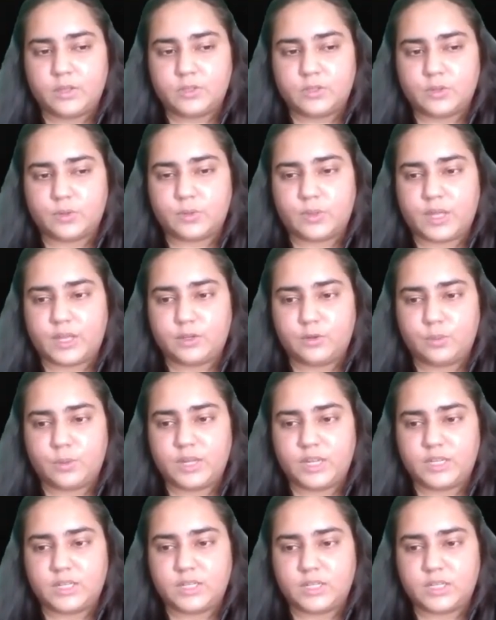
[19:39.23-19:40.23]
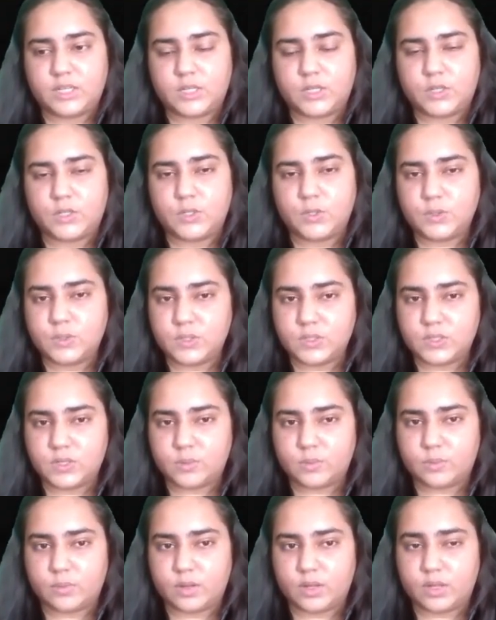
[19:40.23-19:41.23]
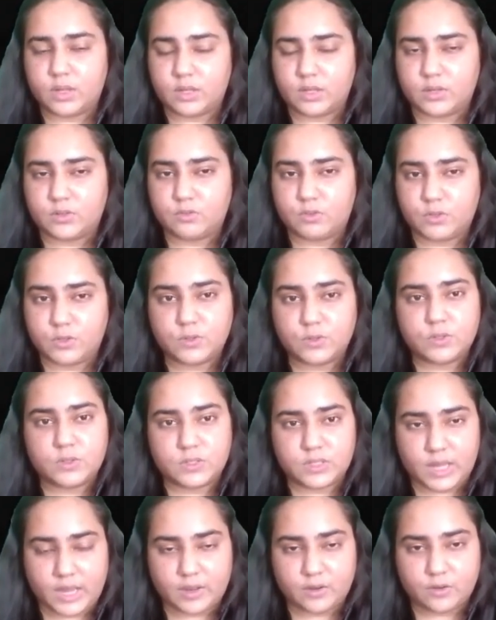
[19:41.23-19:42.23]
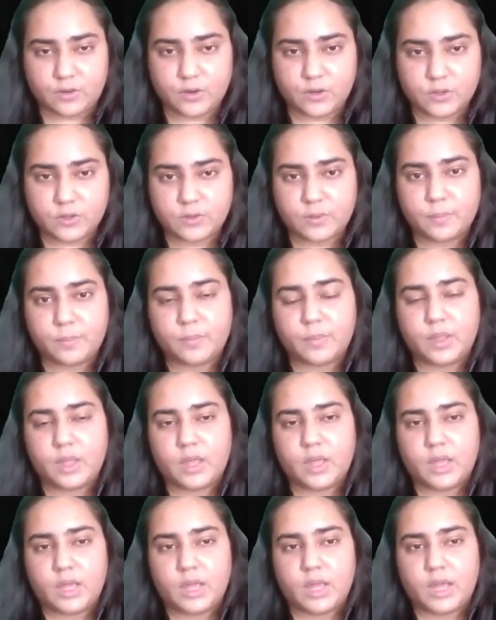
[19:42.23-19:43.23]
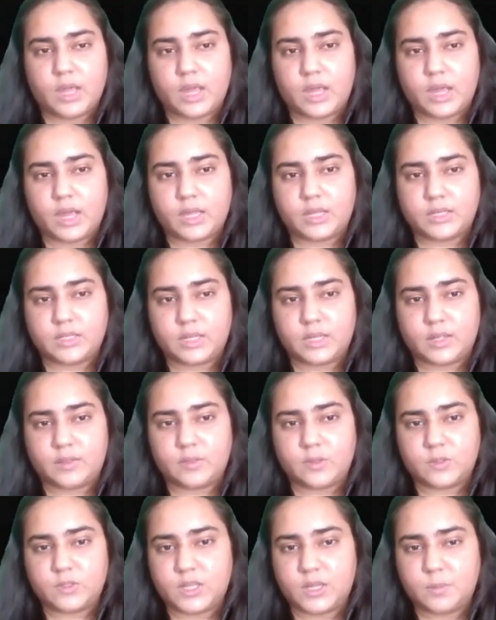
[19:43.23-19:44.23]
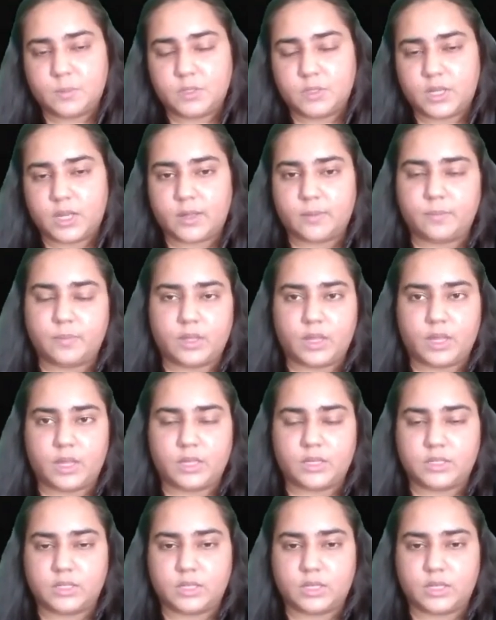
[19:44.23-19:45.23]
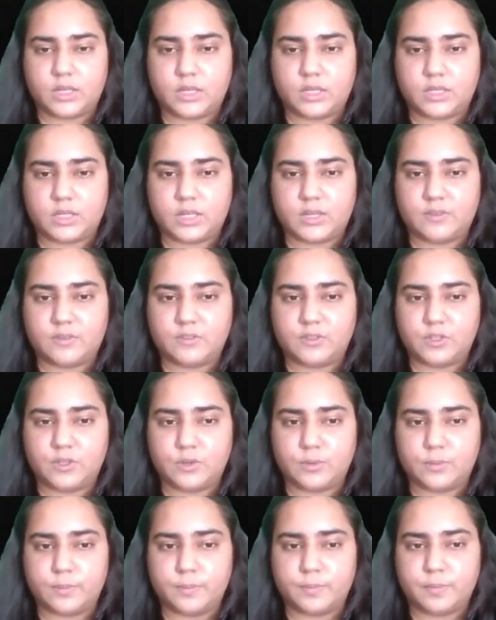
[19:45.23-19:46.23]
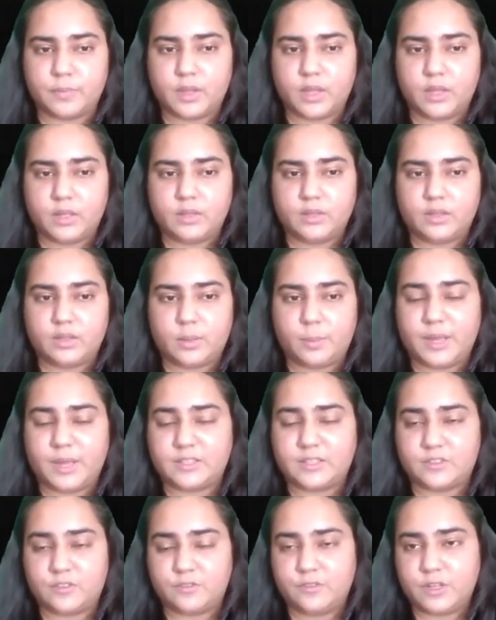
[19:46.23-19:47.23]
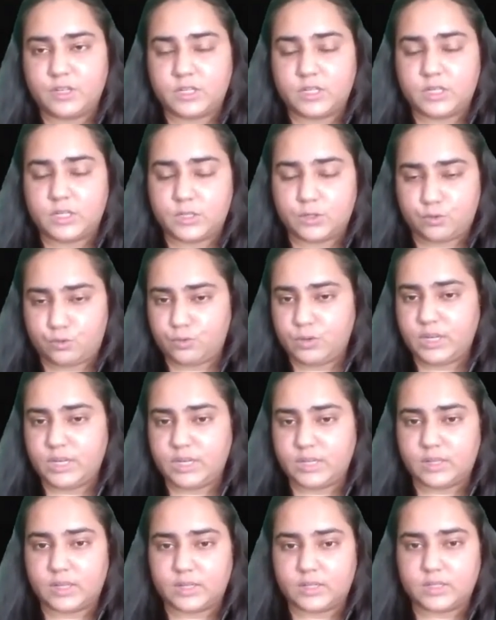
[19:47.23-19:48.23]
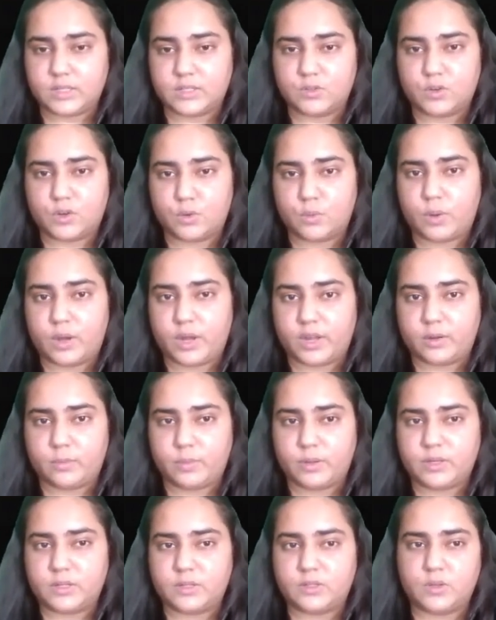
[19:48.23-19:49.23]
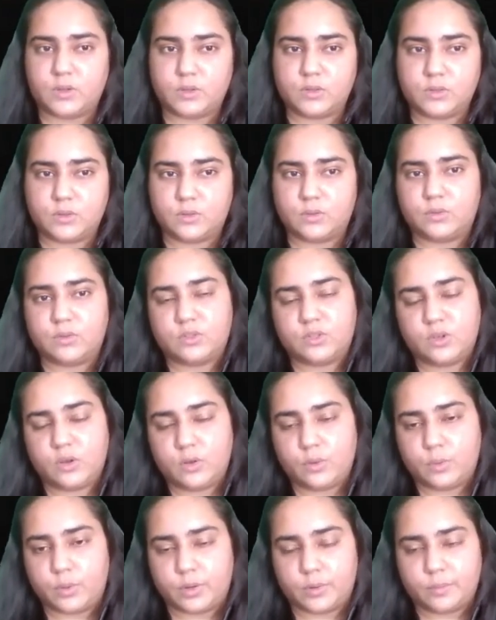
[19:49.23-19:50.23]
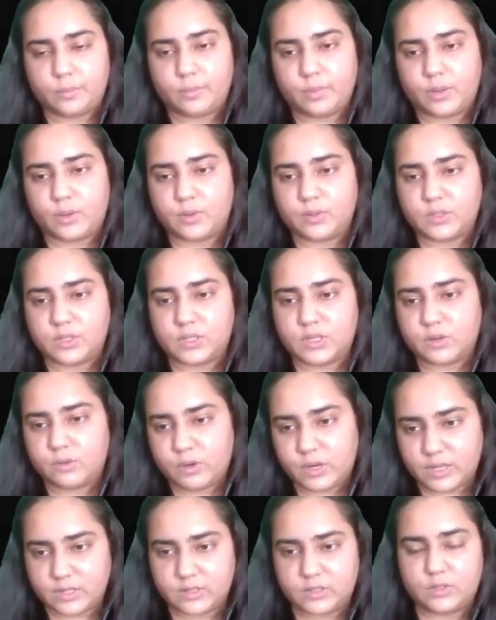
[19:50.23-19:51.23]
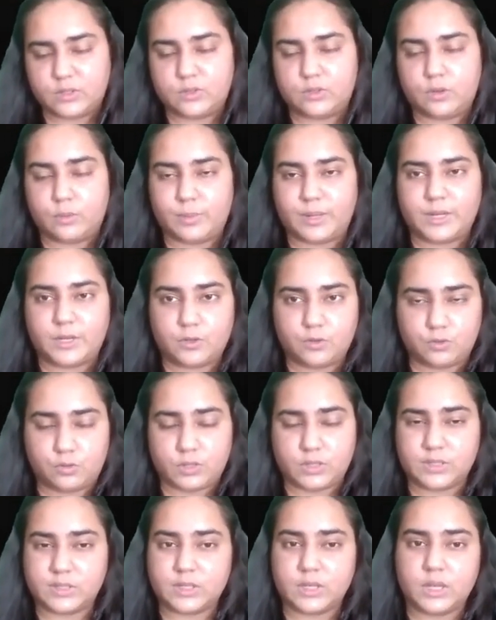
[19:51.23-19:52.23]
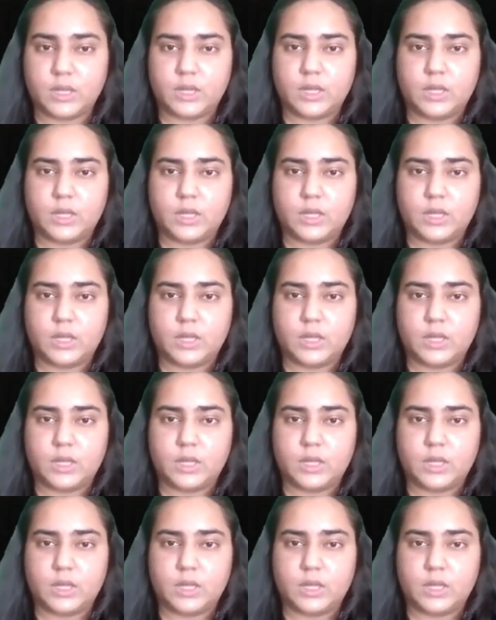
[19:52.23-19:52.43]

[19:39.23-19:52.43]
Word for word: So that way it reduces, uh, it reduces errors and at the same time it it gives you the best fit tree that is required but it's also slower because it creates so many trees